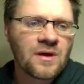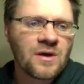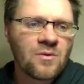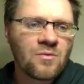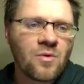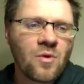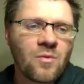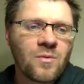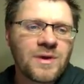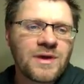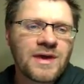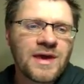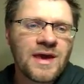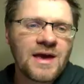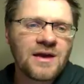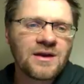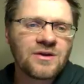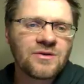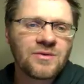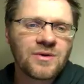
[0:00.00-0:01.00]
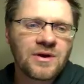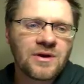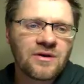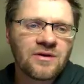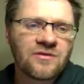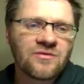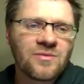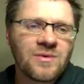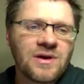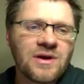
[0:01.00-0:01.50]
what we can do here
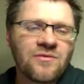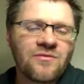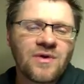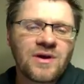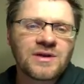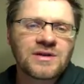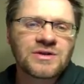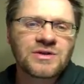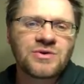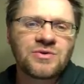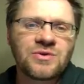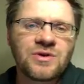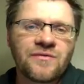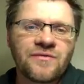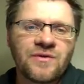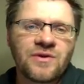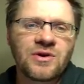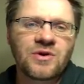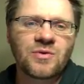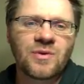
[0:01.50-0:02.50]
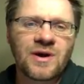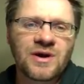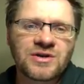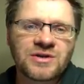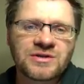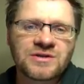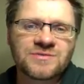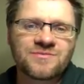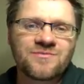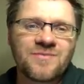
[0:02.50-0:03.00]
is we can write two different
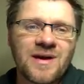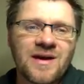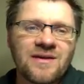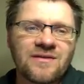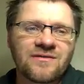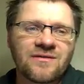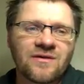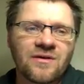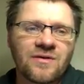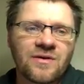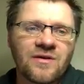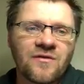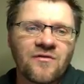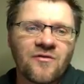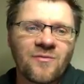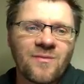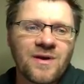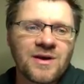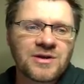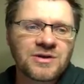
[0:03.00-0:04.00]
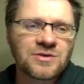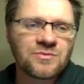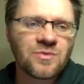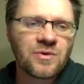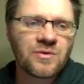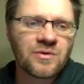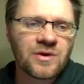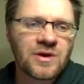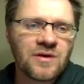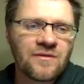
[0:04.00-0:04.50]
equations based on the information we
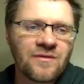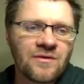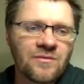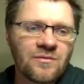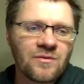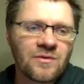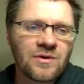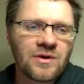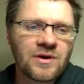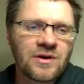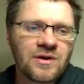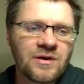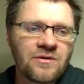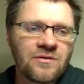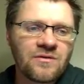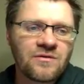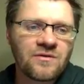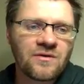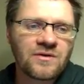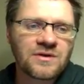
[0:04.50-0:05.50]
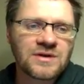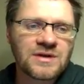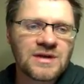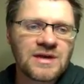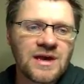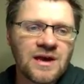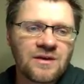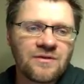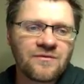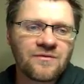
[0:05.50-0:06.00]
were given. We're going to use our
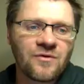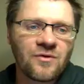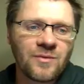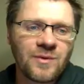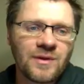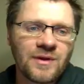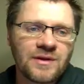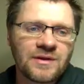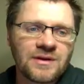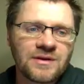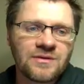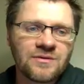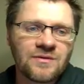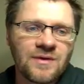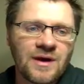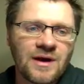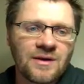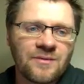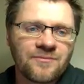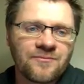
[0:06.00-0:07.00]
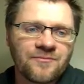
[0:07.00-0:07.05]
Tn formula to do that.